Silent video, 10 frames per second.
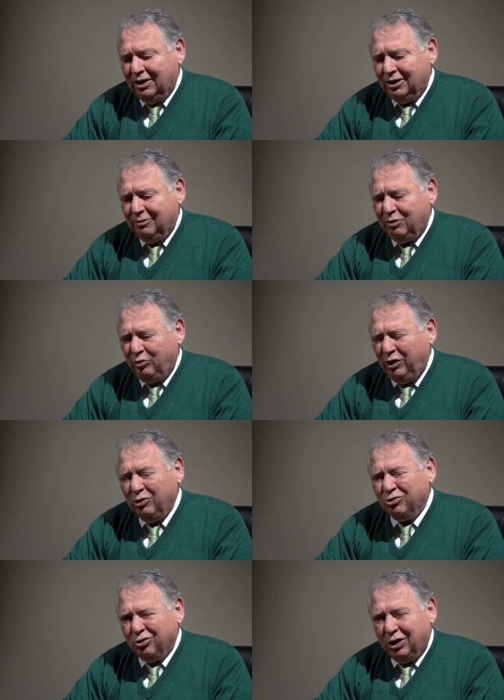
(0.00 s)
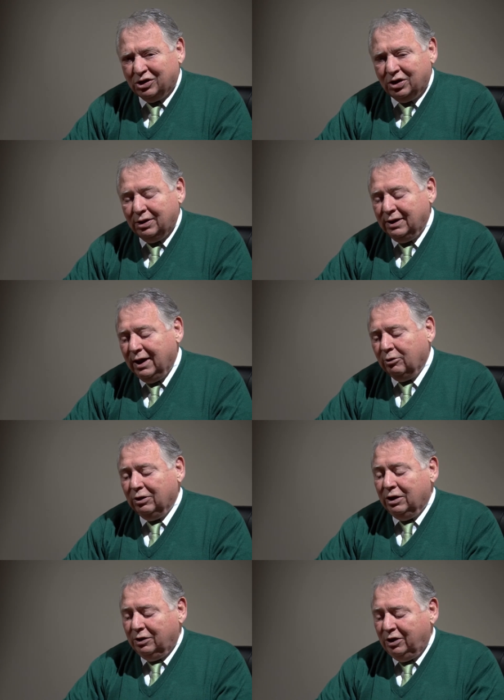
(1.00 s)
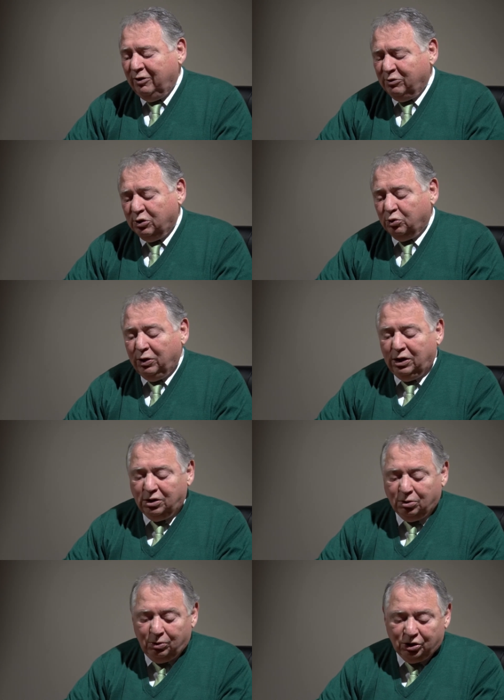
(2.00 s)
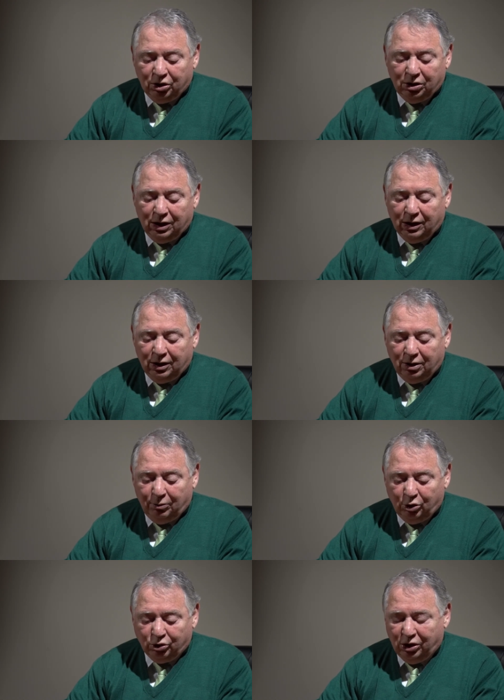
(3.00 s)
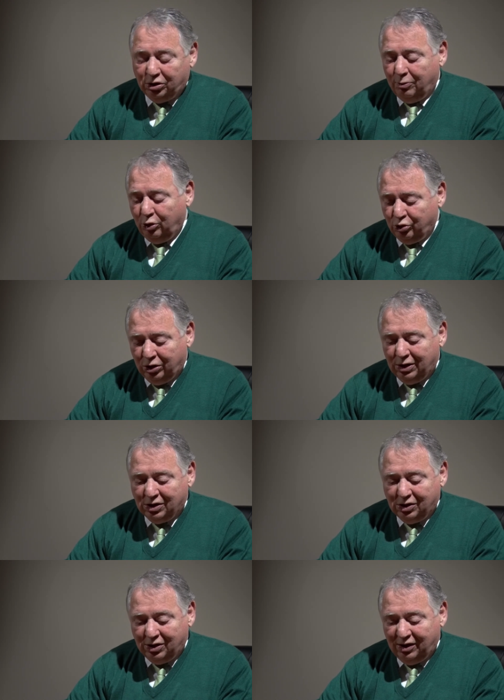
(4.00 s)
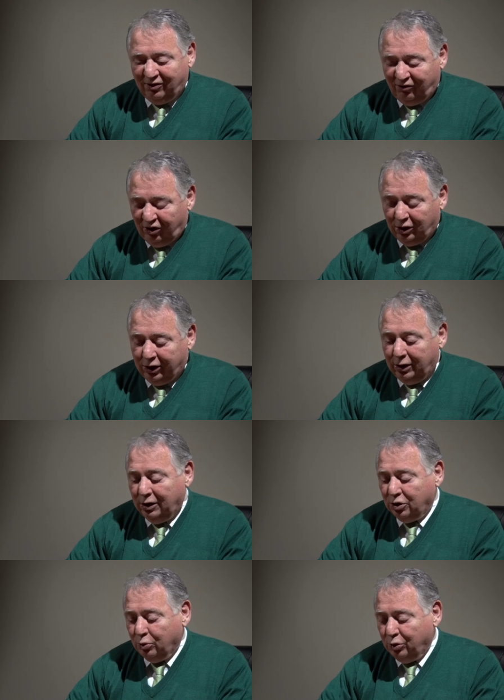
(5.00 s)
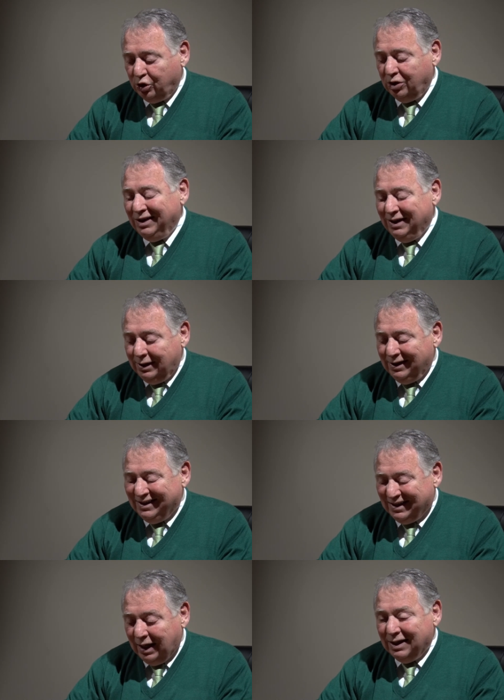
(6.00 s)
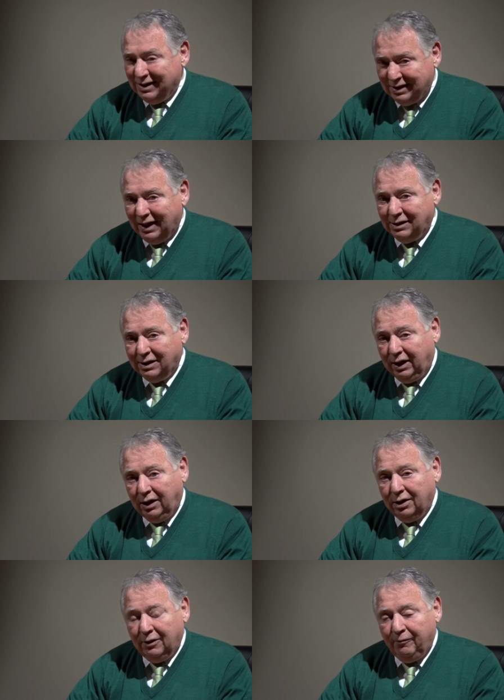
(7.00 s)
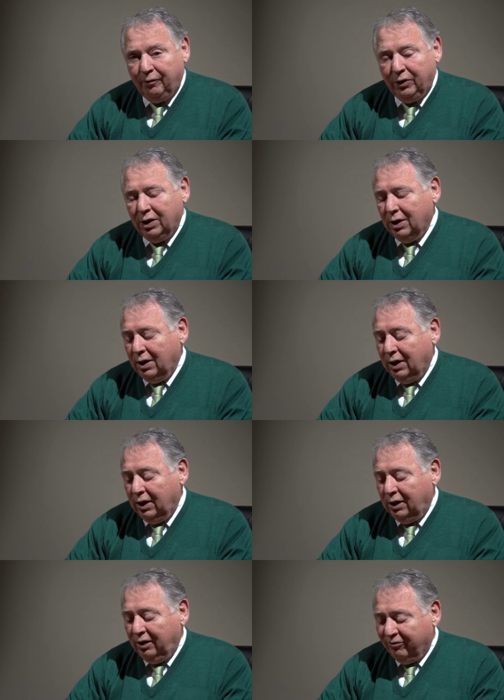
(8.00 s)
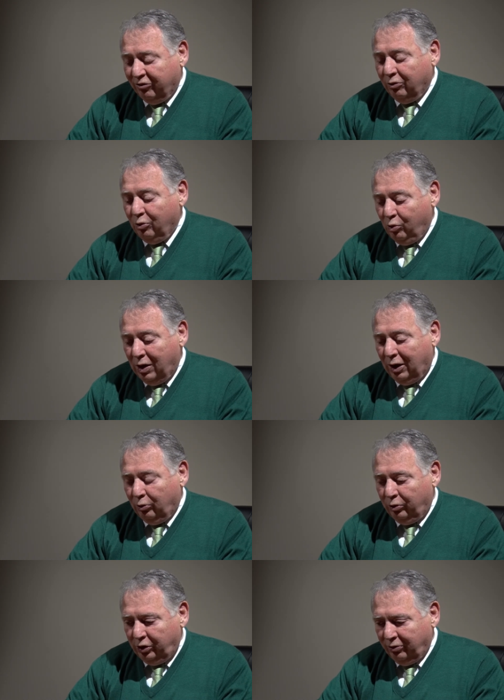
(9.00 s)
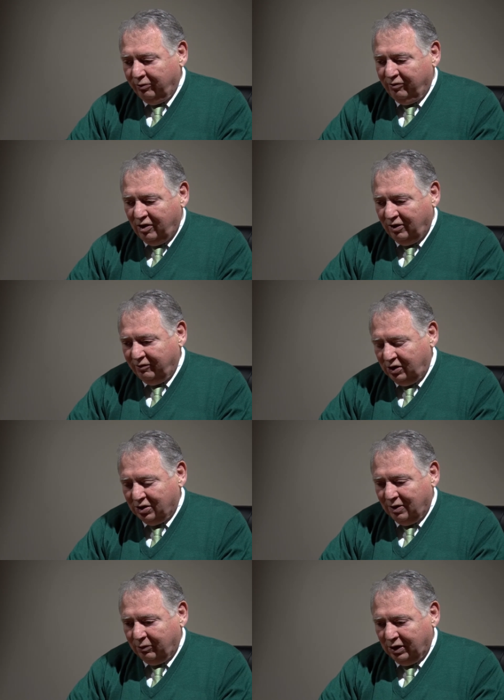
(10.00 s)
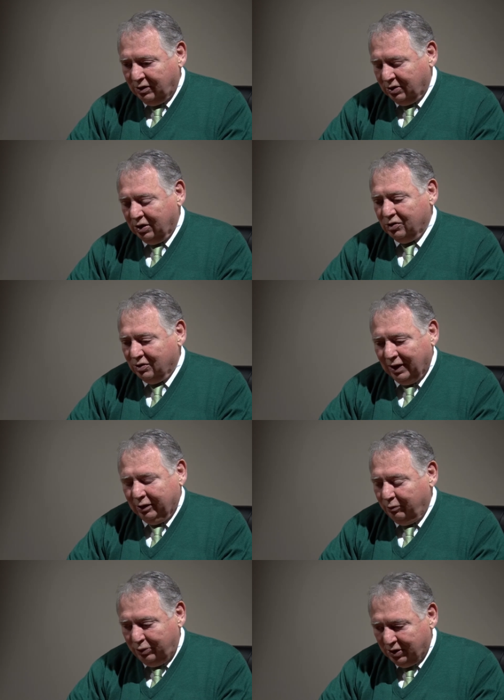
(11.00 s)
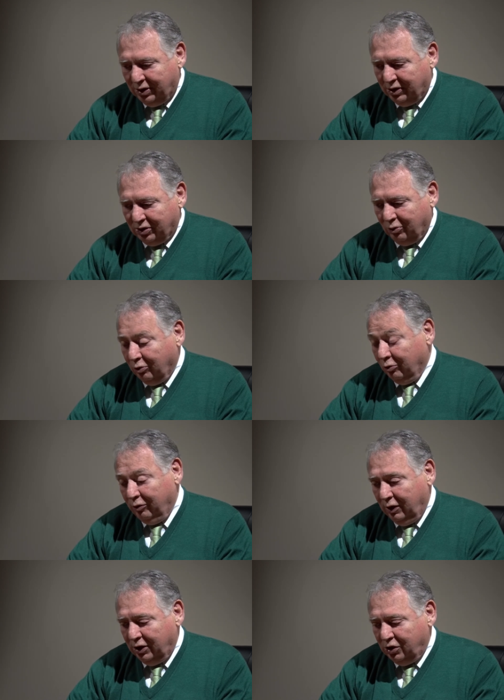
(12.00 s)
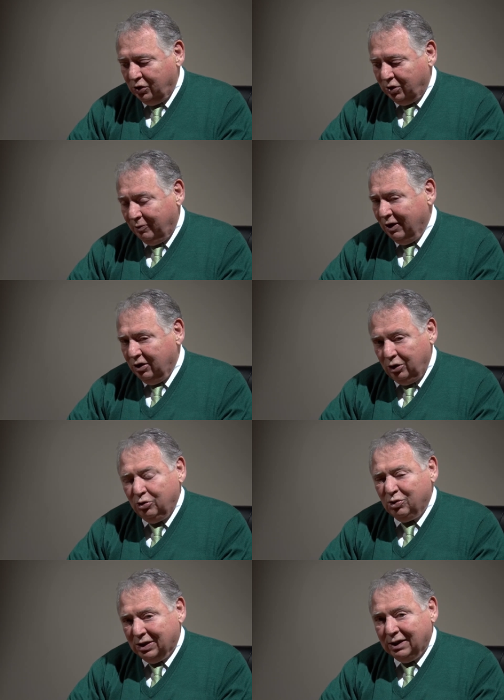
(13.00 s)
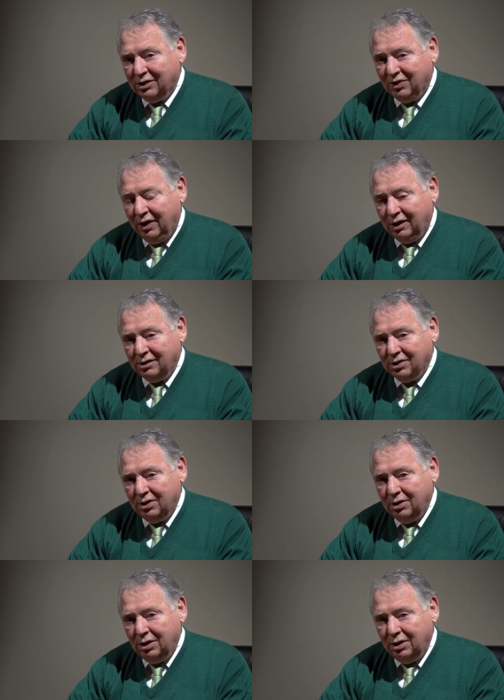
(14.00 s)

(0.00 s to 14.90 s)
uh, but we don't trust. Now, the difference between intuition and emotion is emotion, as I said, is feeling, intuition is sensing. And after a while, when you're involved in something such as like a business or a relationship, you sense things.